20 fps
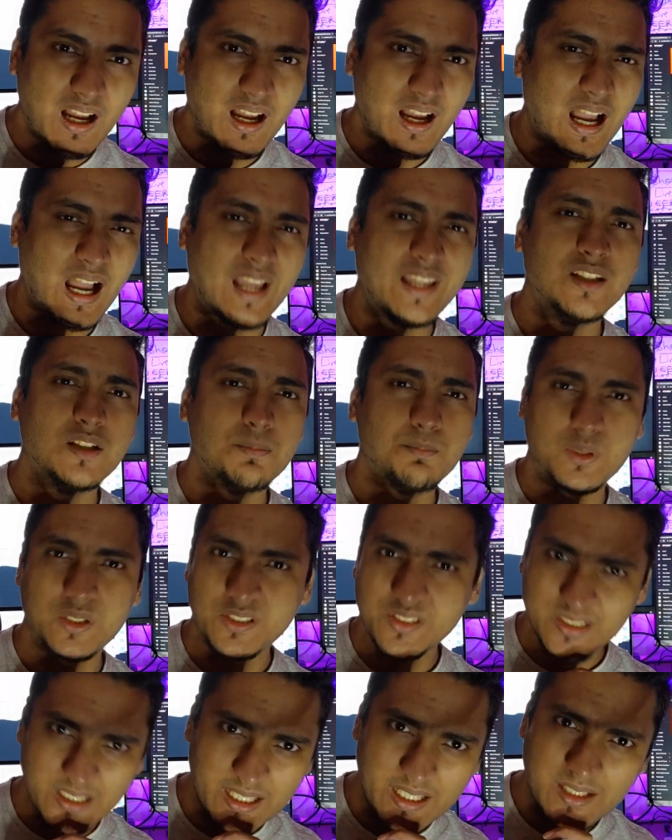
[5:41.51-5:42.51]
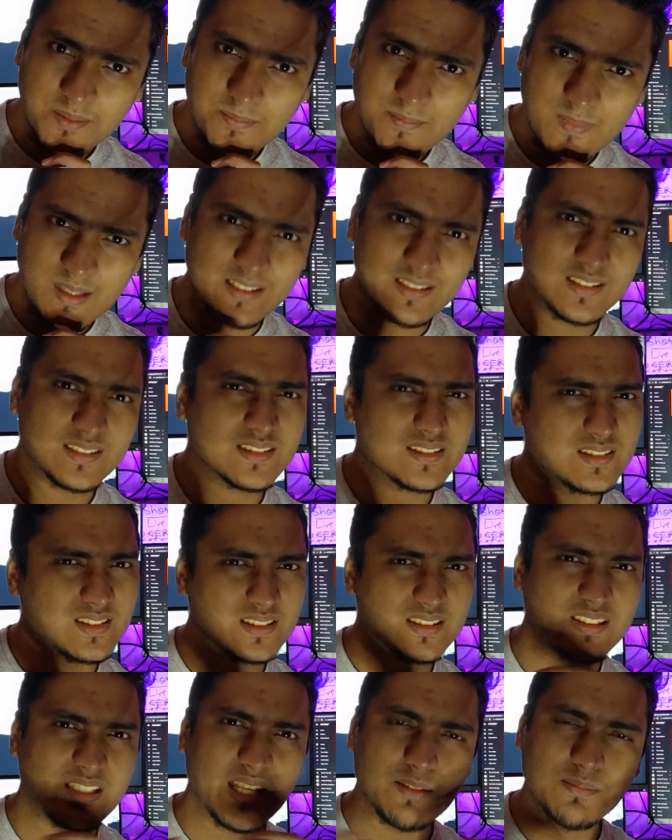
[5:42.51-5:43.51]
hike per se. And it's
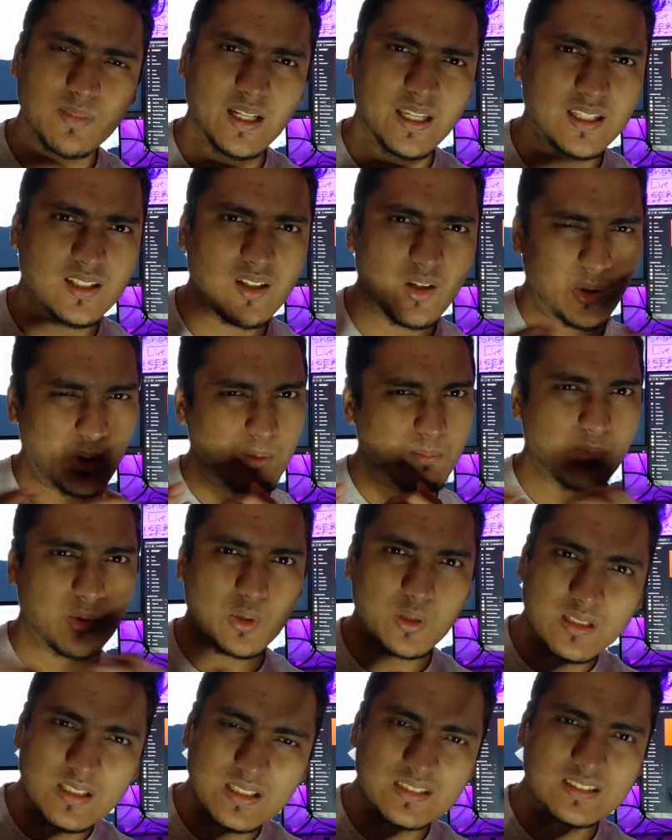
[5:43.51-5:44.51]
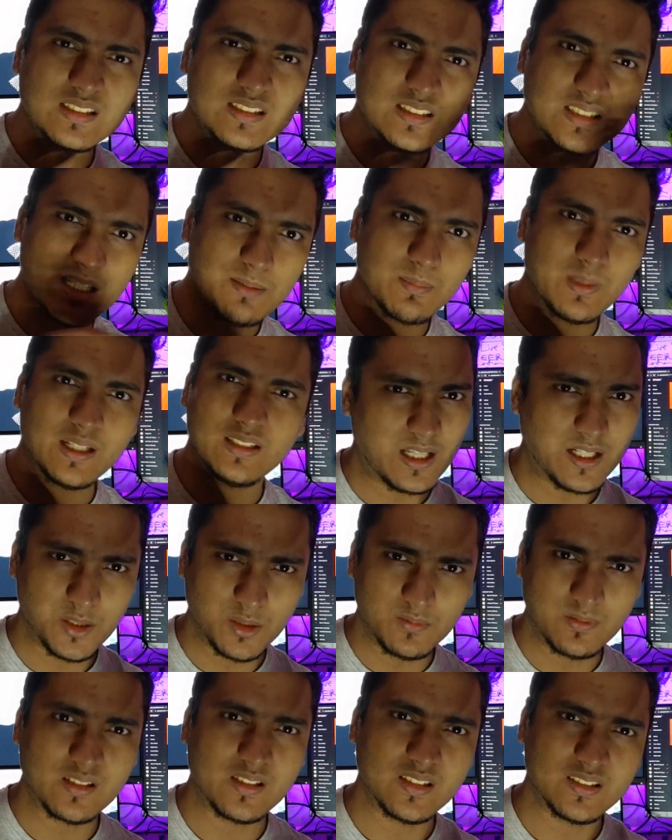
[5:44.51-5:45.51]
the same hike, or more or less the same hike, that
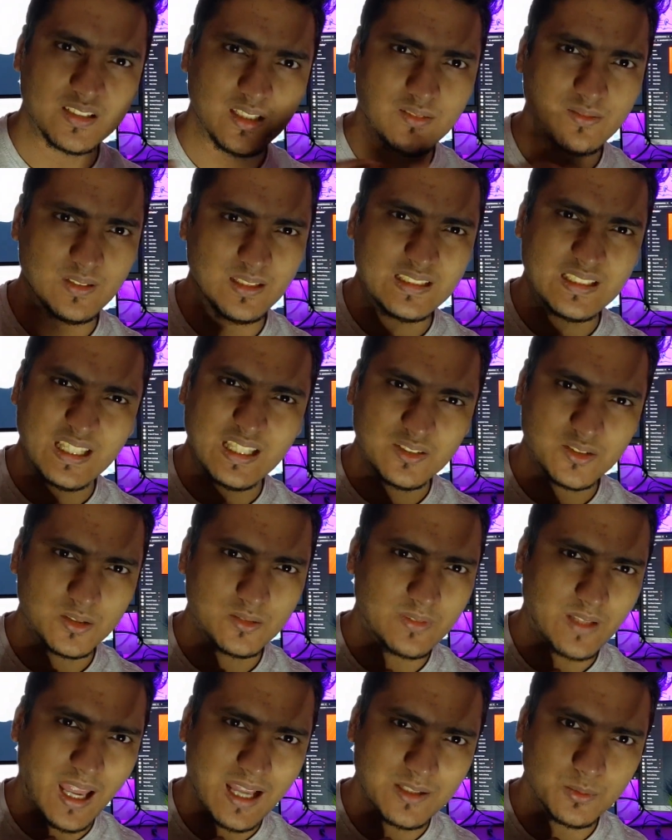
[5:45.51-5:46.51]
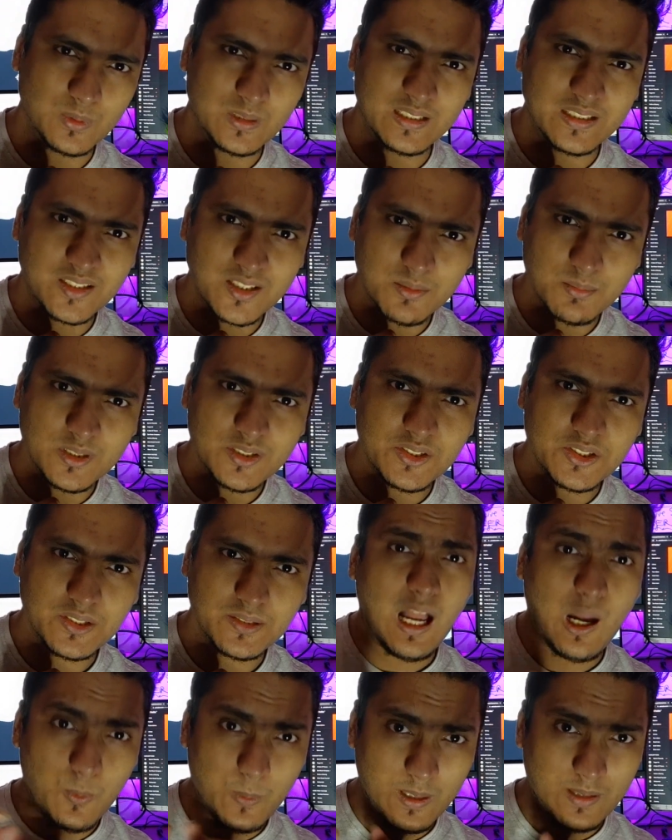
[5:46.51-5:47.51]
you will receive in case of annual increments.
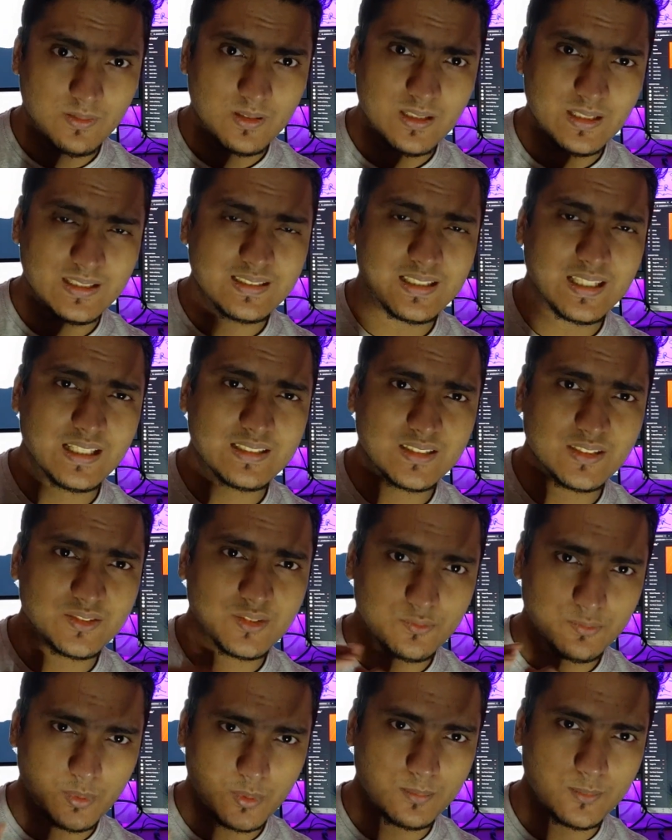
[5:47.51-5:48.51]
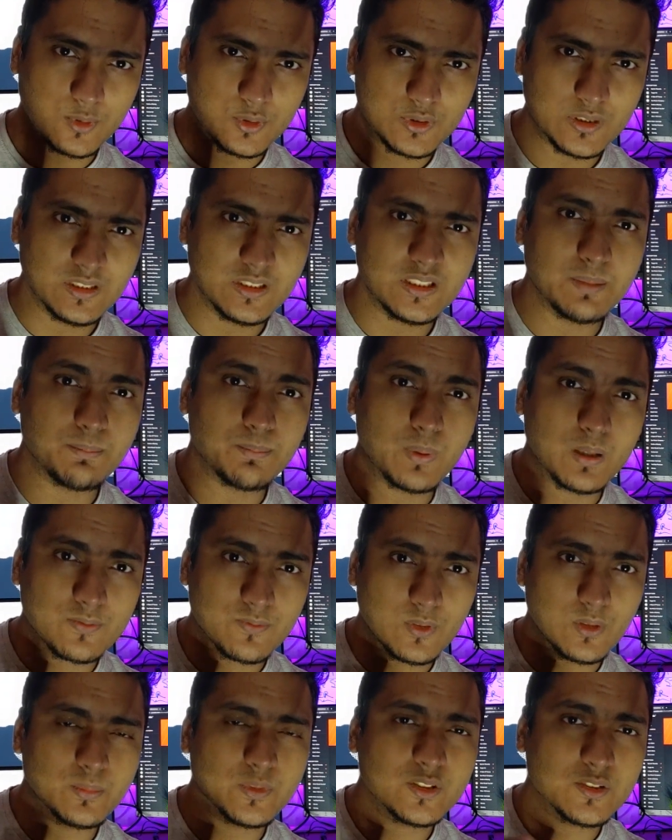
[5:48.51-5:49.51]
However, in cases of promotion, the
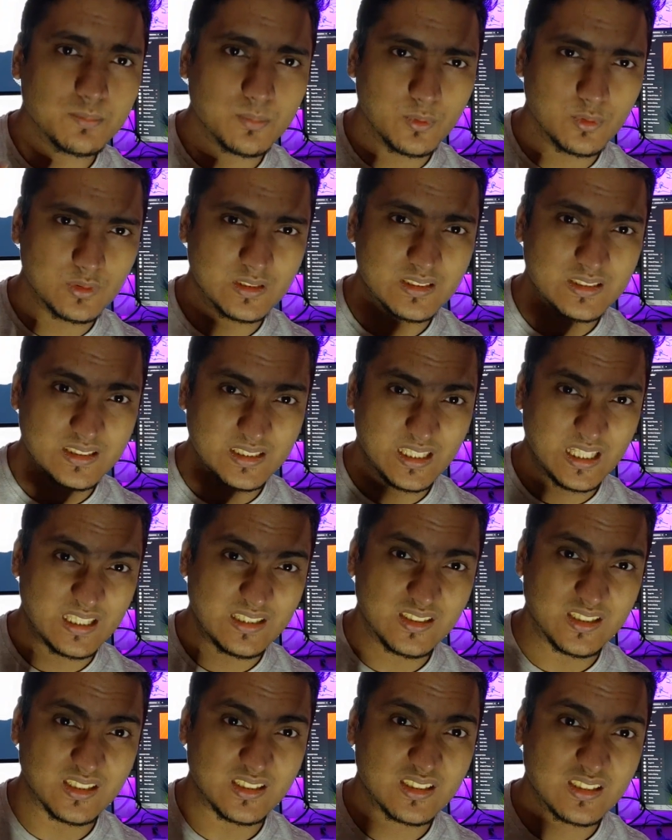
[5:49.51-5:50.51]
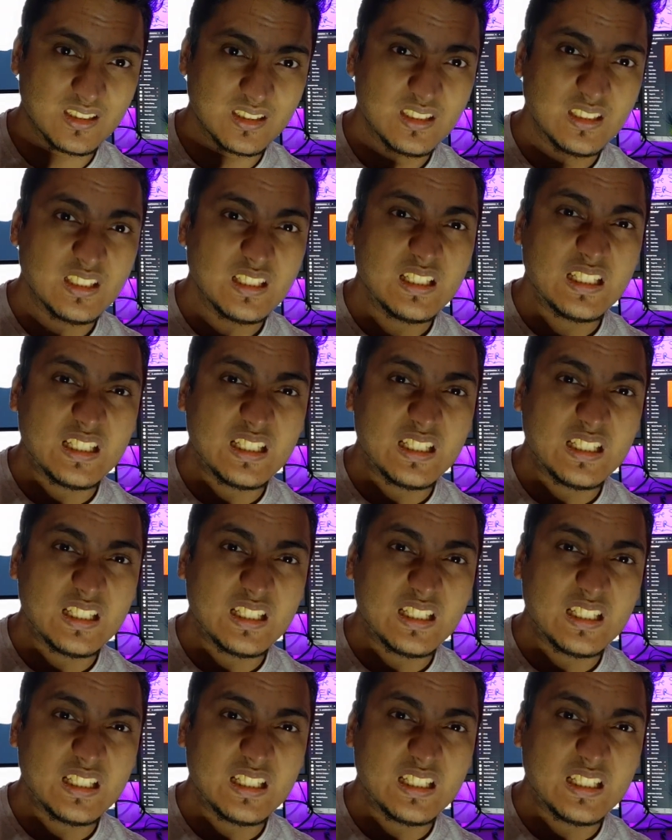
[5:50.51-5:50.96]
performance bonus ranges